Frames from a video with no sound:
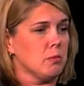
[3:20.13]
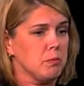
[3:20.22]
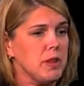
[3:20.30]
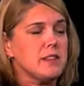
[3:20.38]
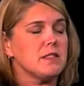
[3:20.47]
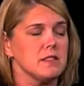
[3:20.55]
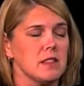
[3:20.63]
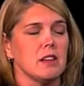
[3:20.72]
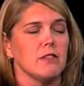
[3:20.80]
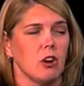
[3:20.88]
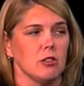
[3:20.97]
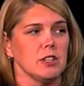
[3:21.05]
places that have
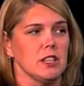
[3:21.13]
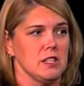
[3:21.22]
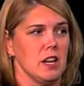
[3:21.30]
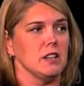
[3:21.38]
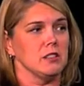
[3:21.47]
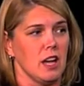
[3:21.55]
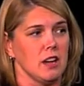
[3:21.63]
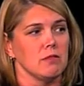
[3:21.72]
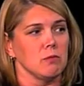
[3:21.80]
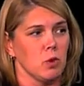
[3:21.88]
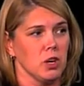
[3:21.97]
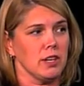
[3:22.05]
already done a lot
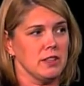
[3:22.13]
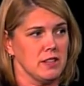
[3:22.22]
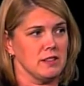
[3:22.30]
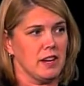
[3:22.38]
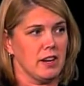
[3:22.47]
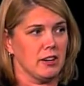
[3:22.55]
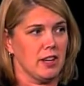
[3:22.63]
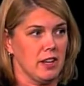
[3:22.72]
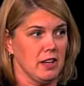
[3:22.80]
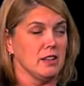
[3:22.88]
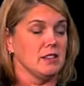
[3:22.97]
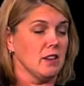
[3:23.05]
of work in this
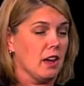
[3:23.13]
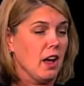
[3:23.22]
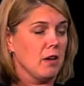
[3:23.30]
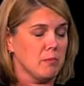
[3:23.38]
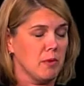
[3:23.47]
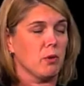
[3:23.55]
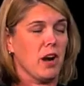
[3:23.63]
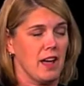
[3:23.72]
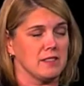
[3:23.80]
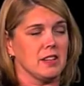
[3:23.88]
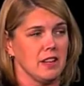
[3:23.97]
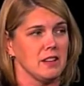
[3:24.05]
area, and were
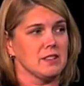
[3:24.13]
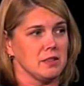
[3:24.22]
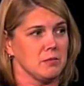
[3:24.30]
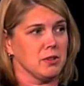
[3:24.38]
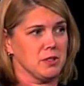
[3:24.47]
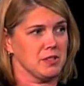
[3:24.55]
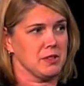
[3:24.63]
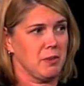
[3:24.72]
asking us to participate.